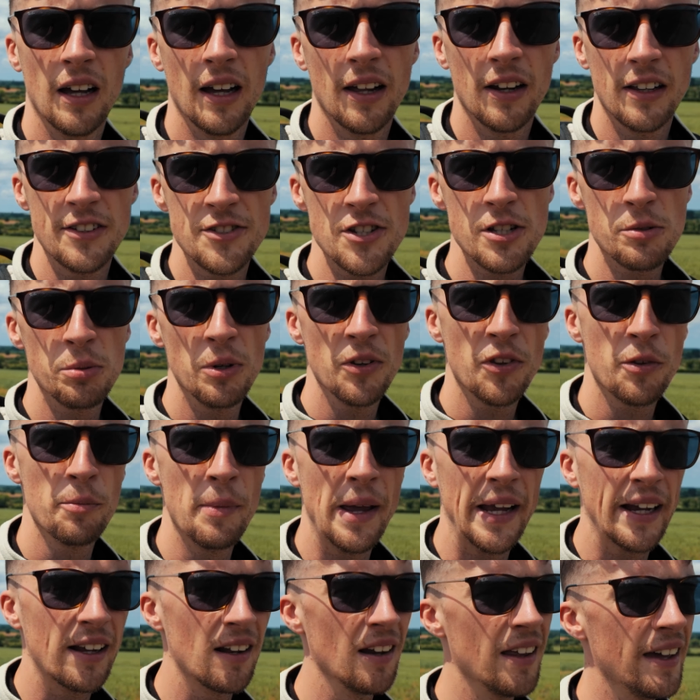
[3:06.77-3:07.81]
And I just want to
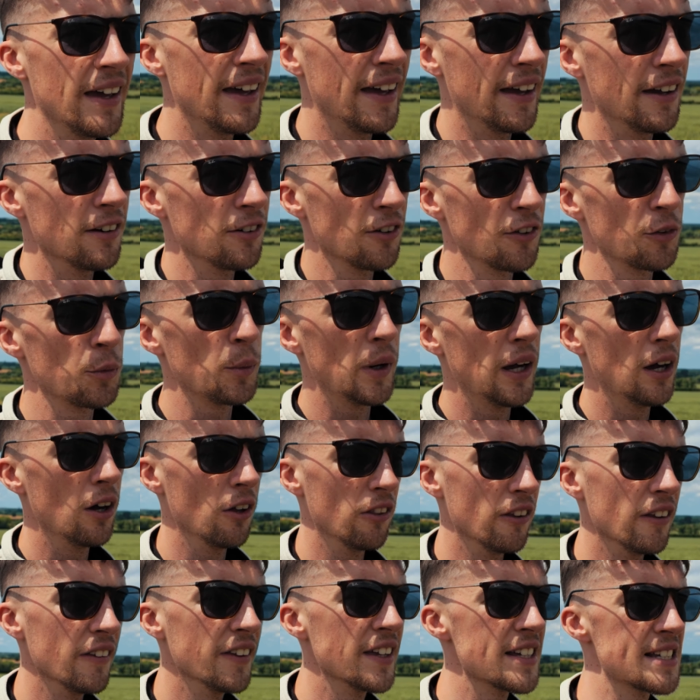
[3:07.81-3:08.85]
make clear here as
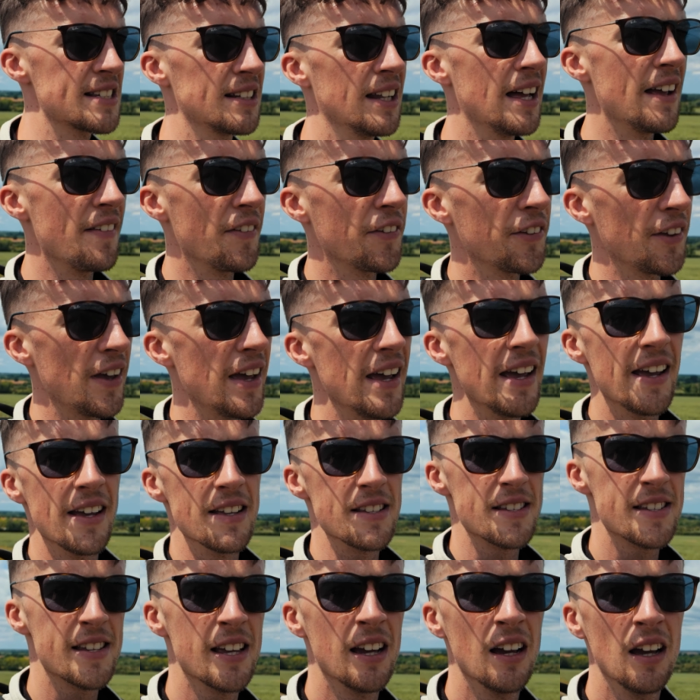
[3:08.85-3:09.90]
well that this lens
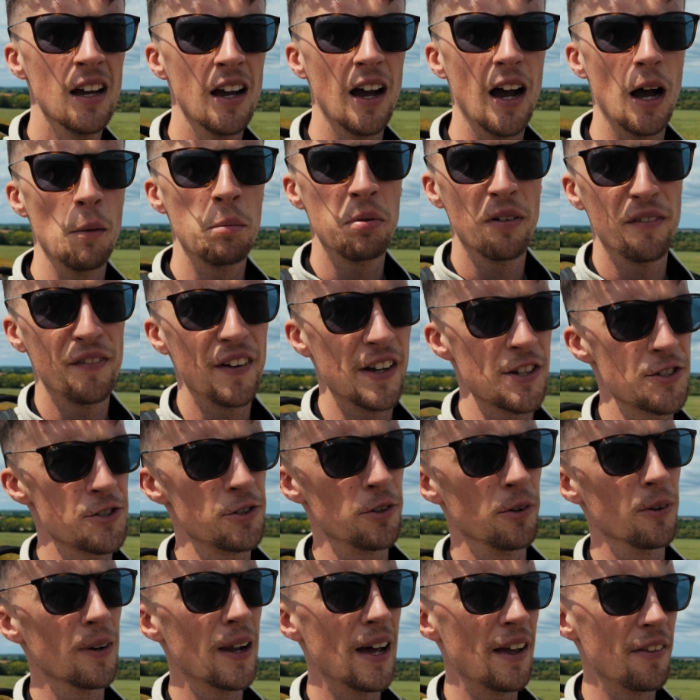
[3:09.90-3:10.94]
is a
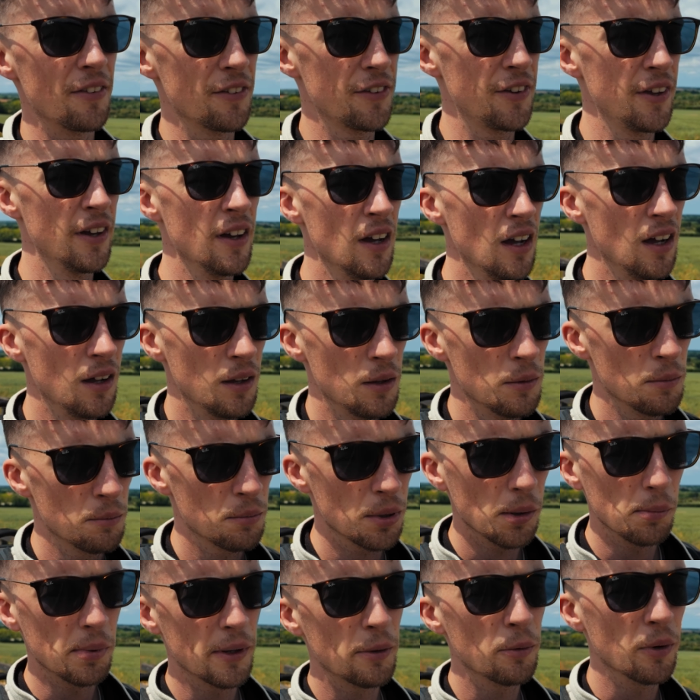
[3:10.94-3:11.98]
professional lens.
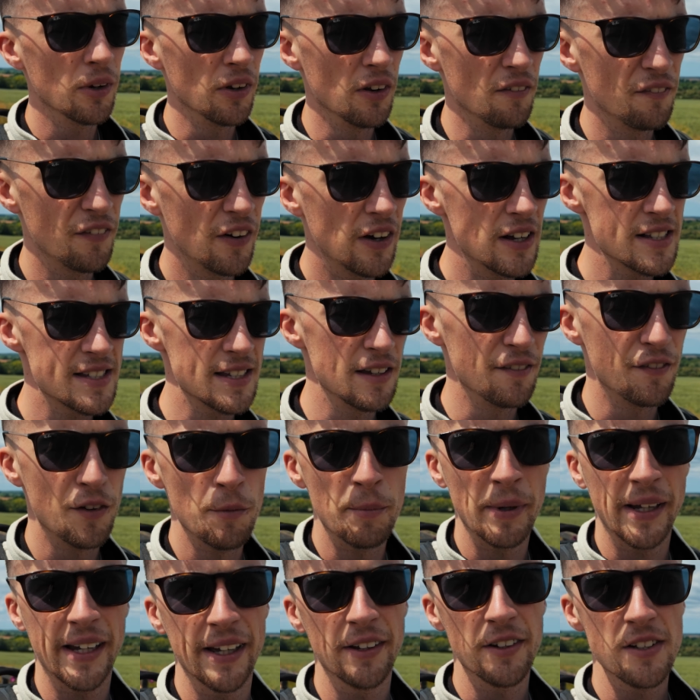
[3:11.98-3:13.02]
Probably wouldn't advise it for
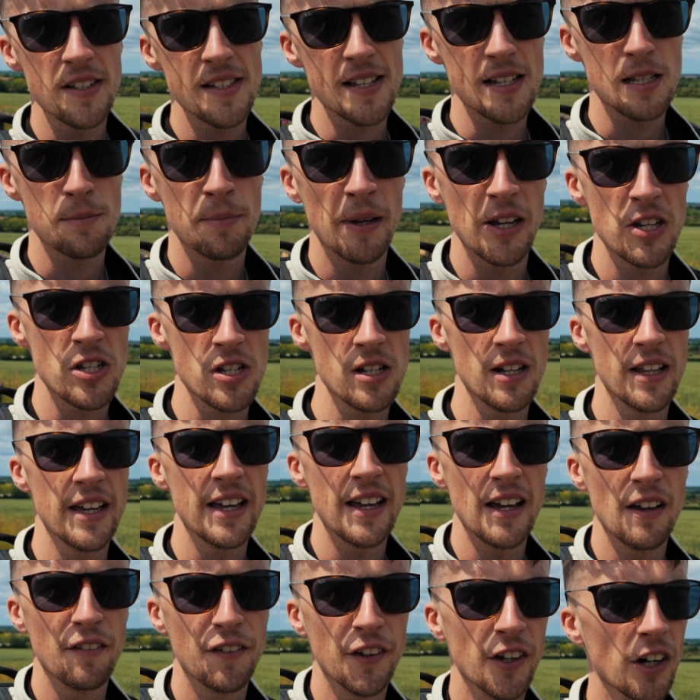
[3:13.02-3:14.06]
beginners,
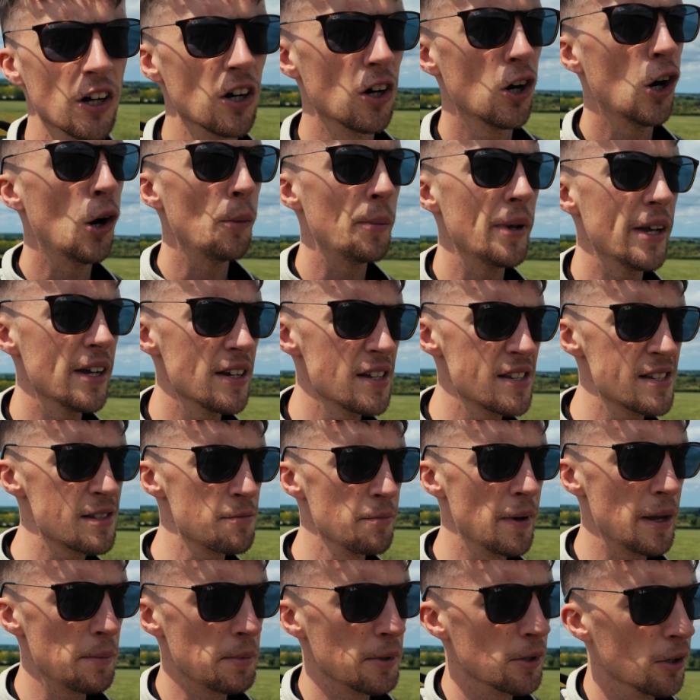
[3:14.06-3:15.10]
especially if you're a
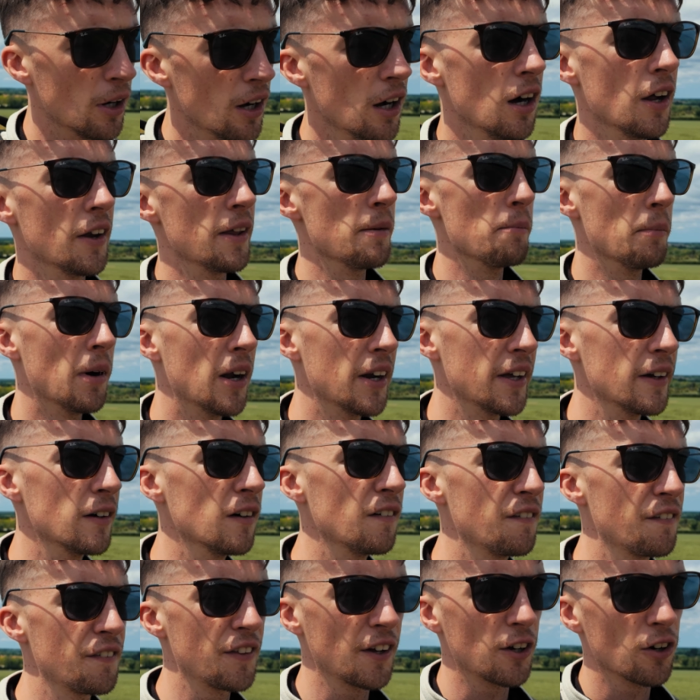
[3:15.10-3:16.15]
hobbyist, maybe not earning money
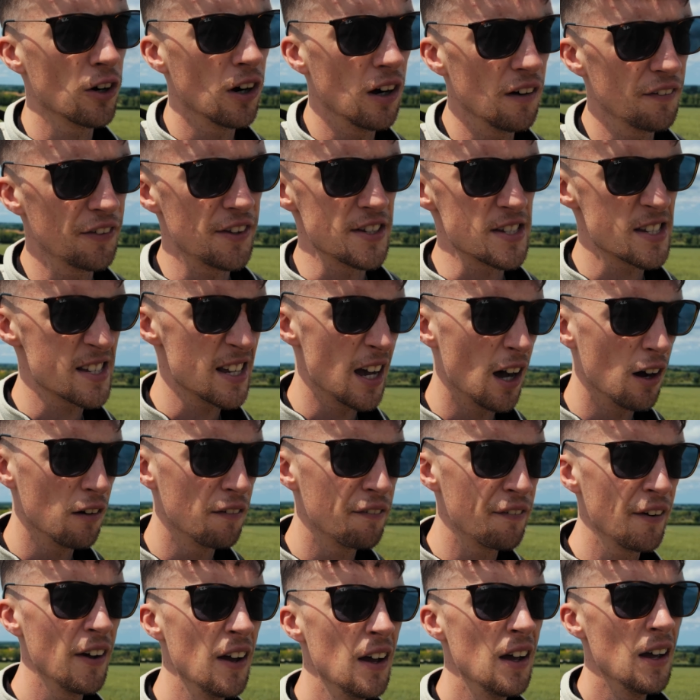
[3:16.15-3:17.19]
off the craft
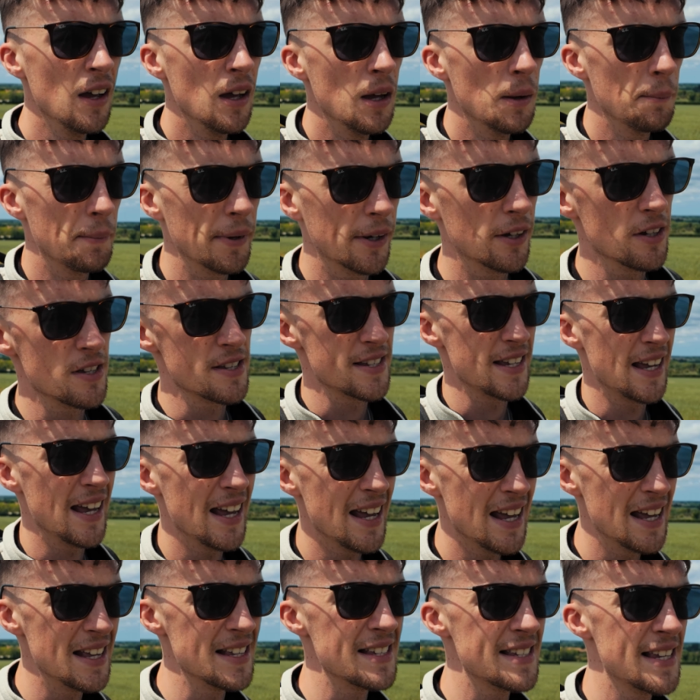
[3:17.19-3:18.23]
itself, because it
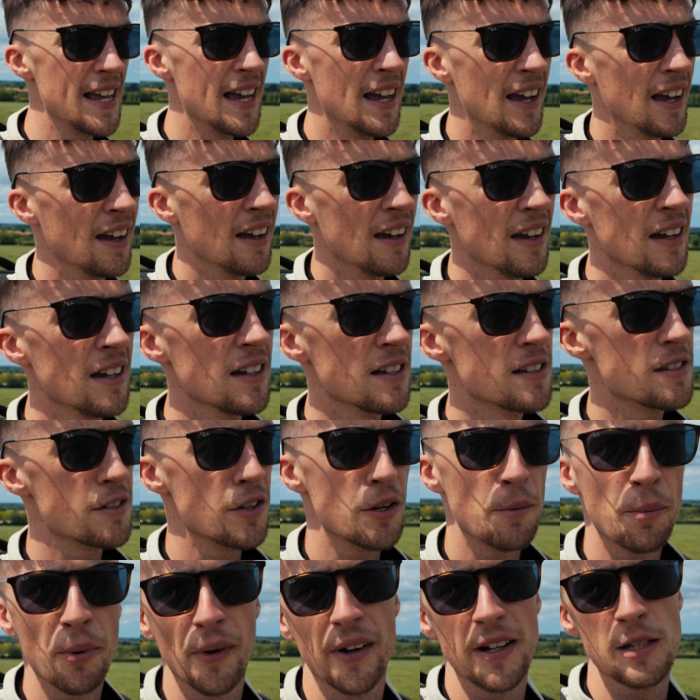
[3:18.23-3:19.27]
is
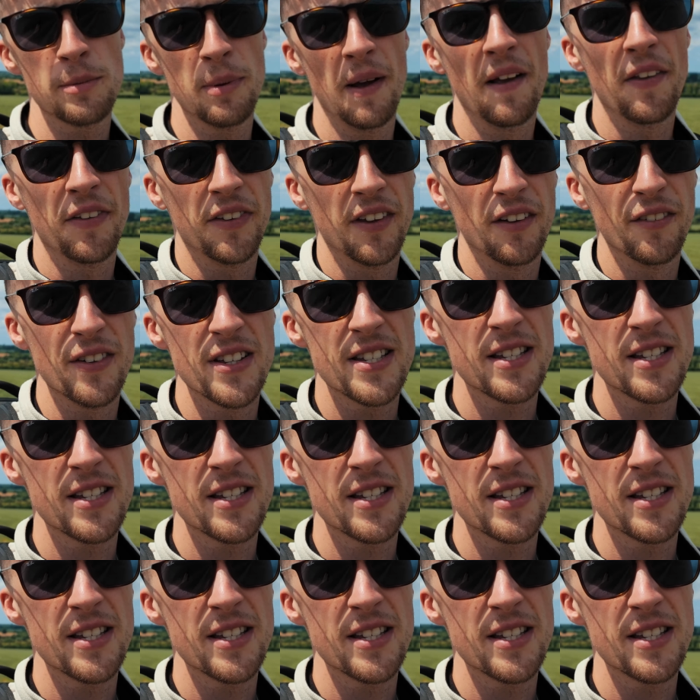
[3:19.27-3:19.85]
super expensive.